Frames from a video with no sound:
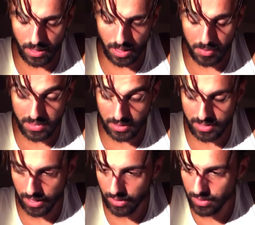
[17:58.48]
I'm still
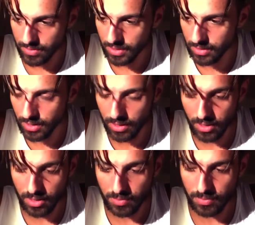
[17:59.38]
tired of it.
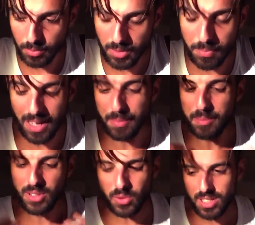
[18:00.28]
But
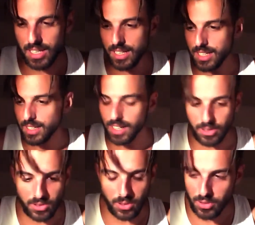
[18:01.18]
I'm so skinny. I
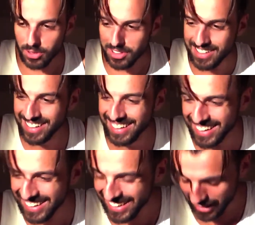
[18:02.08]
look so good.
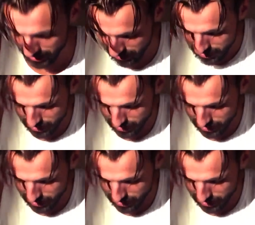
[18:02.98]
I mean, this